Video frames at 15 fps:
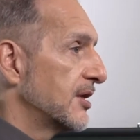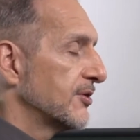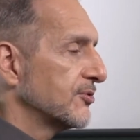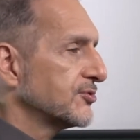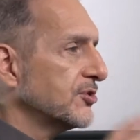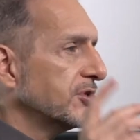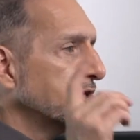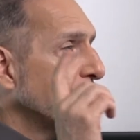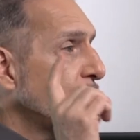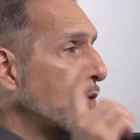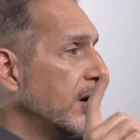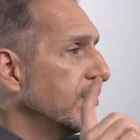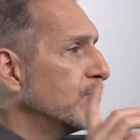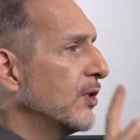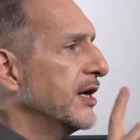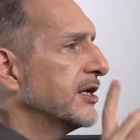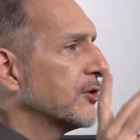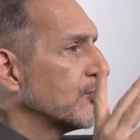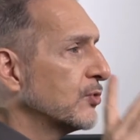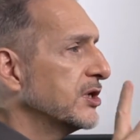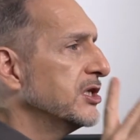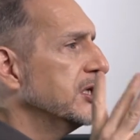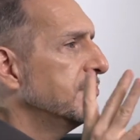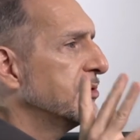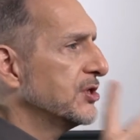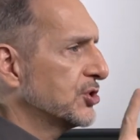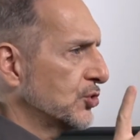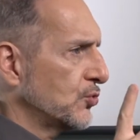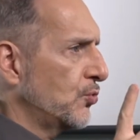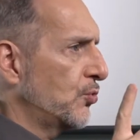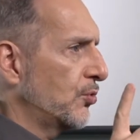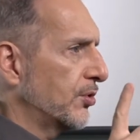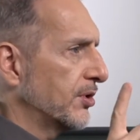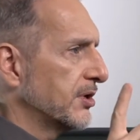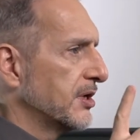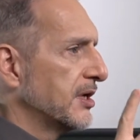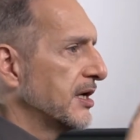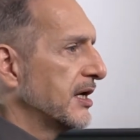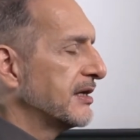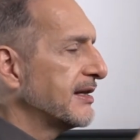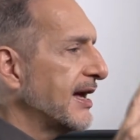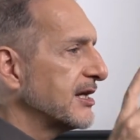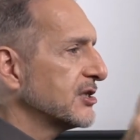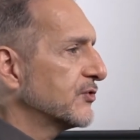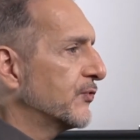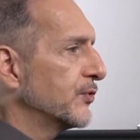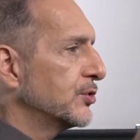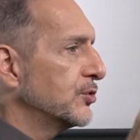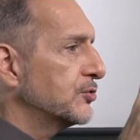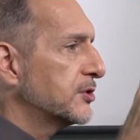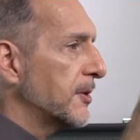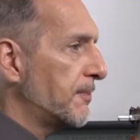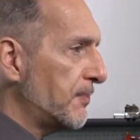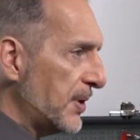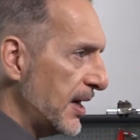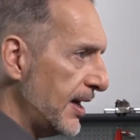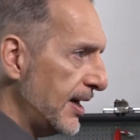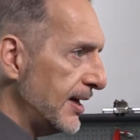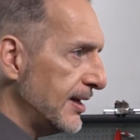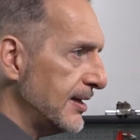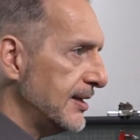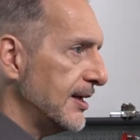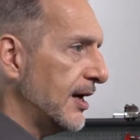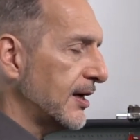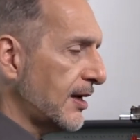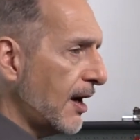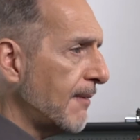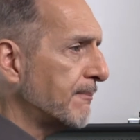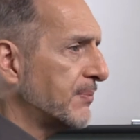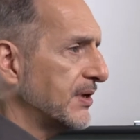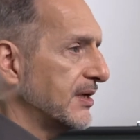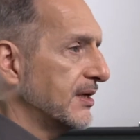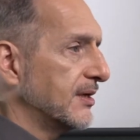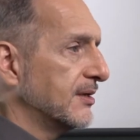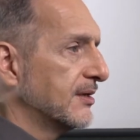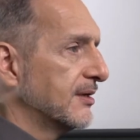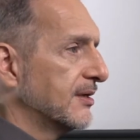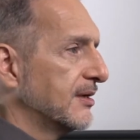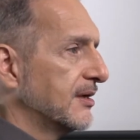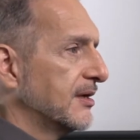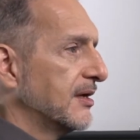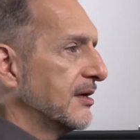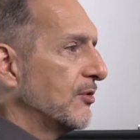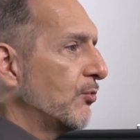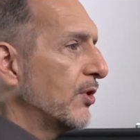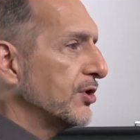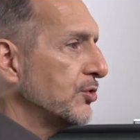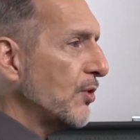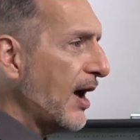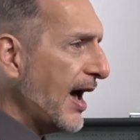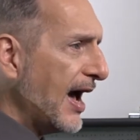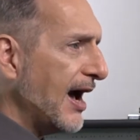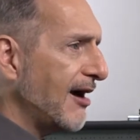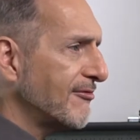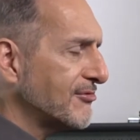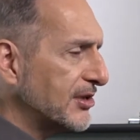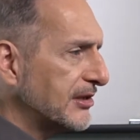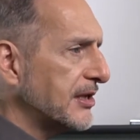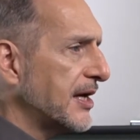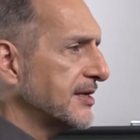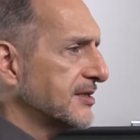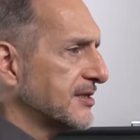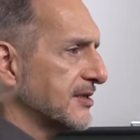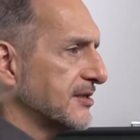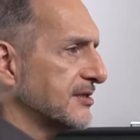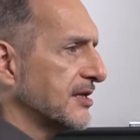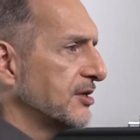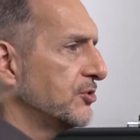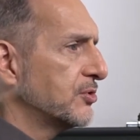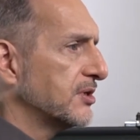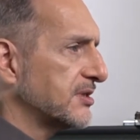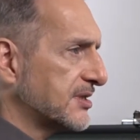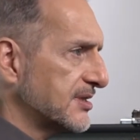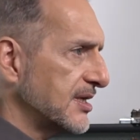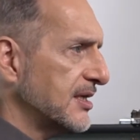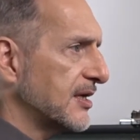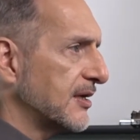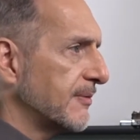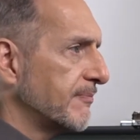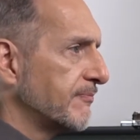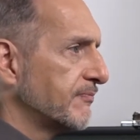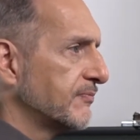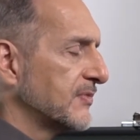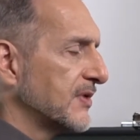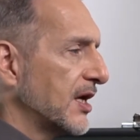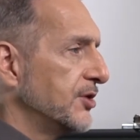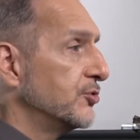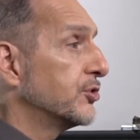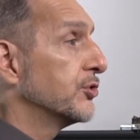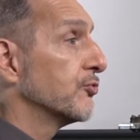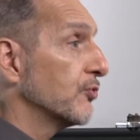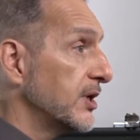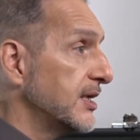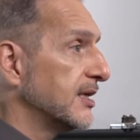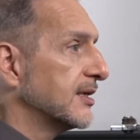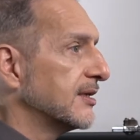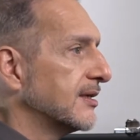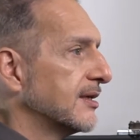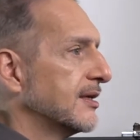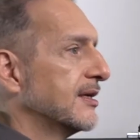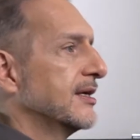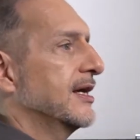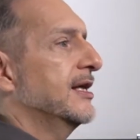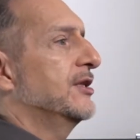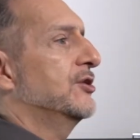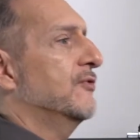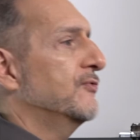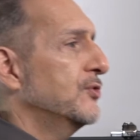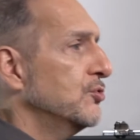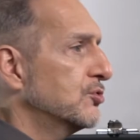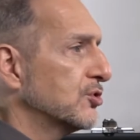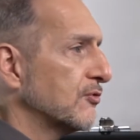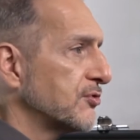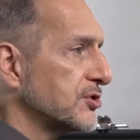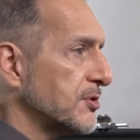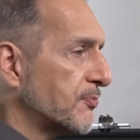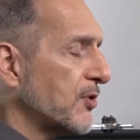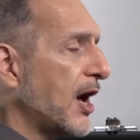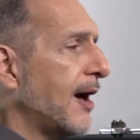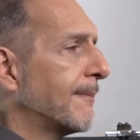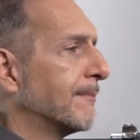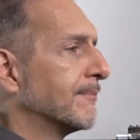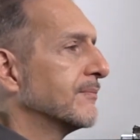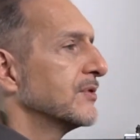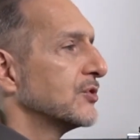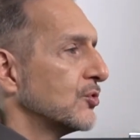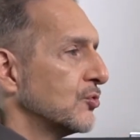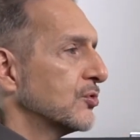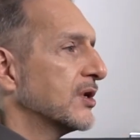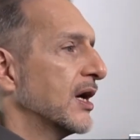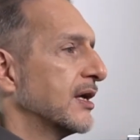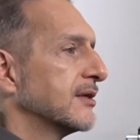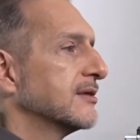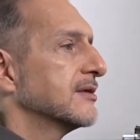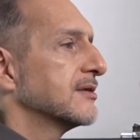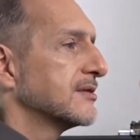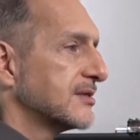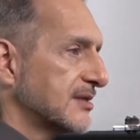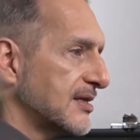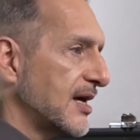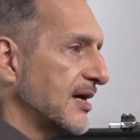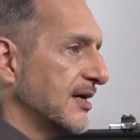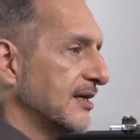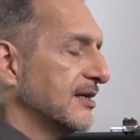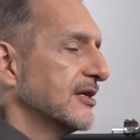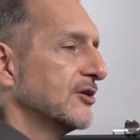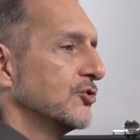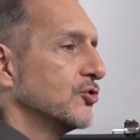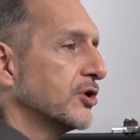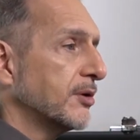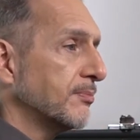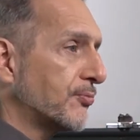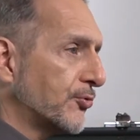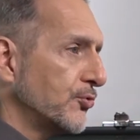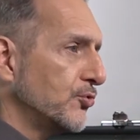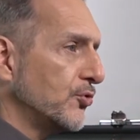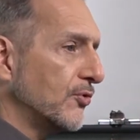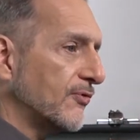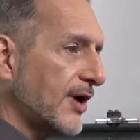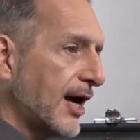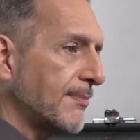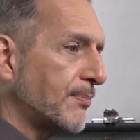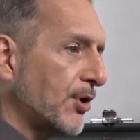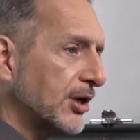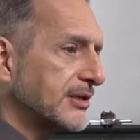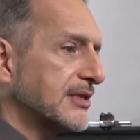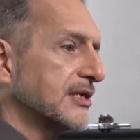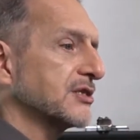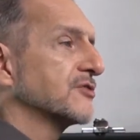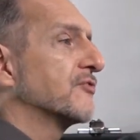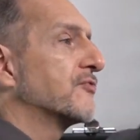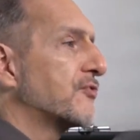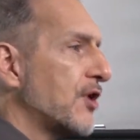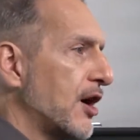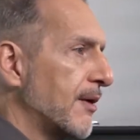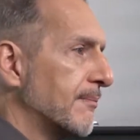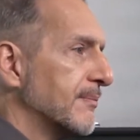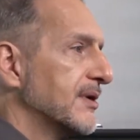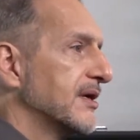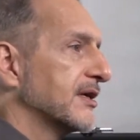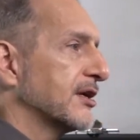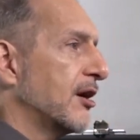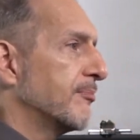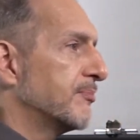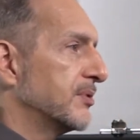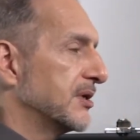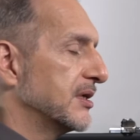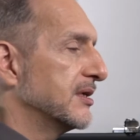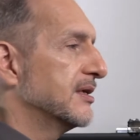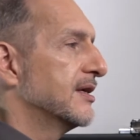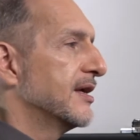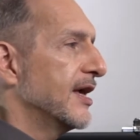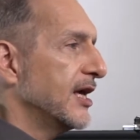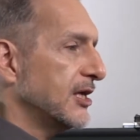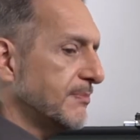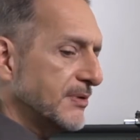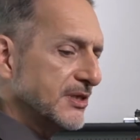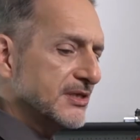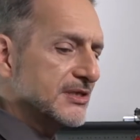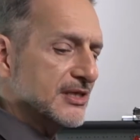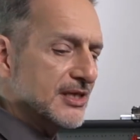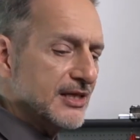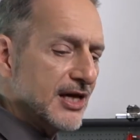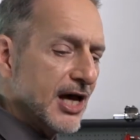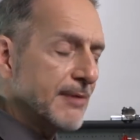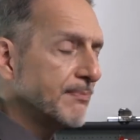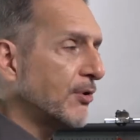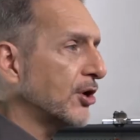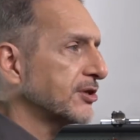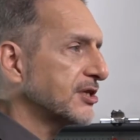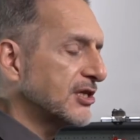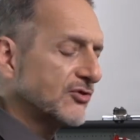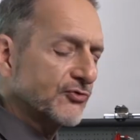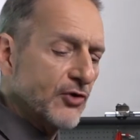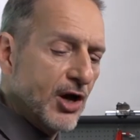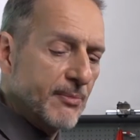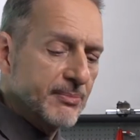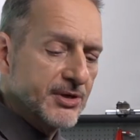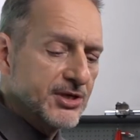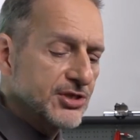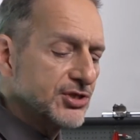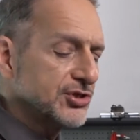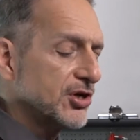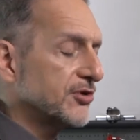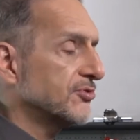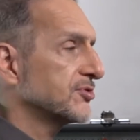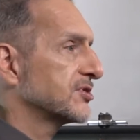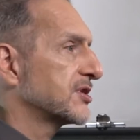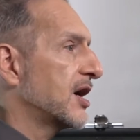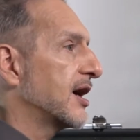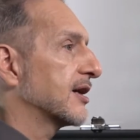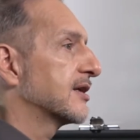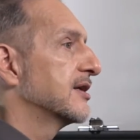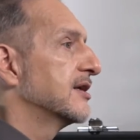There's only one way to really be sure, and that is for you to pay a company where you have the license and you can see it and you can read it. And in the future, if there's a problem, you can say, you can prove, I bought this from company ABC. I bought this from Shutterstock.